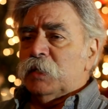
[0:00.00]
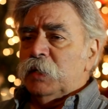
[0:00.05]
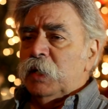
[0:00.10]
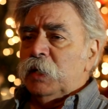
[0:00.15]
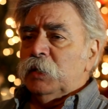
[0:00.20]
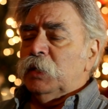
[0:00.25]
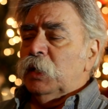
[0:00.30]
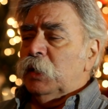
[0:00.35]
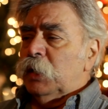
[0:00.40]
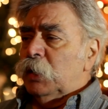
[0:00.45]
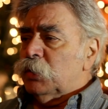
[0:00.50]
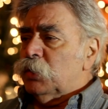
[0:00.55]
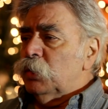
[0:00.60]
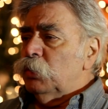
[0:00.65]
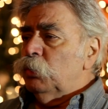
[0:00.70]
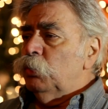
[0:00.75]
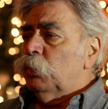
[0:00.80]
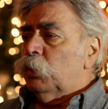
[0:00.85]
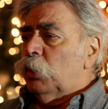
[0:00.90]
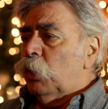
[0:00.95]
Santa gets a
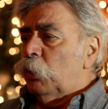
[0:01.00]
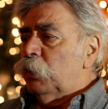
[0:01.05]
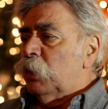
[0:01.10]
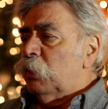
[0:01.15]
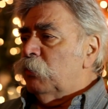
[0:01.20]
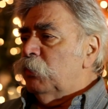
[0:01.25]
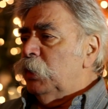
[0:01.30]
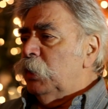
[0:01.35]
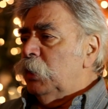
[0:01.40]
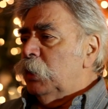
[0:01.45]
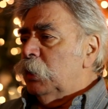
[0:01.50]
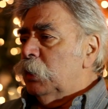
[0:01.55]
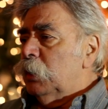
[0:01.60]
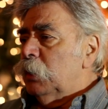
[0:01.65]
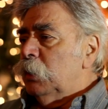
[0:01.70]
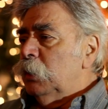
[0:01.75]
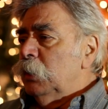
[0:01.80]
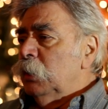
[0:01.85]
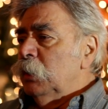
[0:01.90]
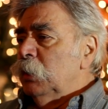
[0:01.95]
new coat every
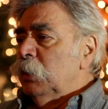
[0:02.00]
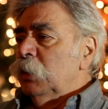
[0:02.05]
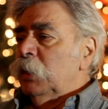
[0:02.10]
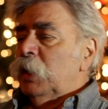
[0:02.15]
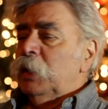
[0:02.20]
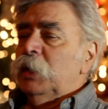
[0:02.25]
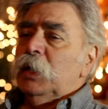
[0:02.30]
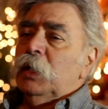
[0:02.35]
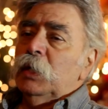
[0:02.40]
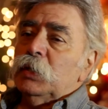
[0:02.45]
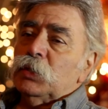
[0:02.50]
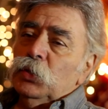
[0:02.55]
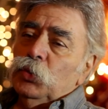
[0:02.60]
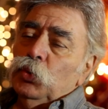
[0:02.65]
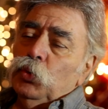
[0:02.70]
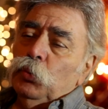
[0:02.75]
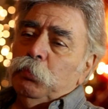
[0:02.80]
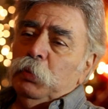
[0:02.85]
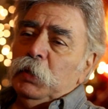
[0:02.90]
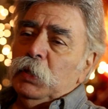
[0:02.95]
year, and he gets a
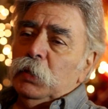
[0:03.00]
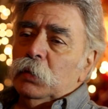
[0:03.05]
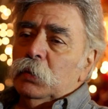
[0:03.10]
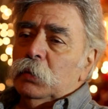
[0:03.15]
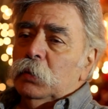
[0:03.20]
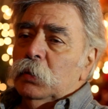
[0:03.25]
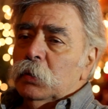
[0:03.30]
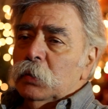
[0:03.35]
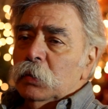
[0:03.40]
new beard.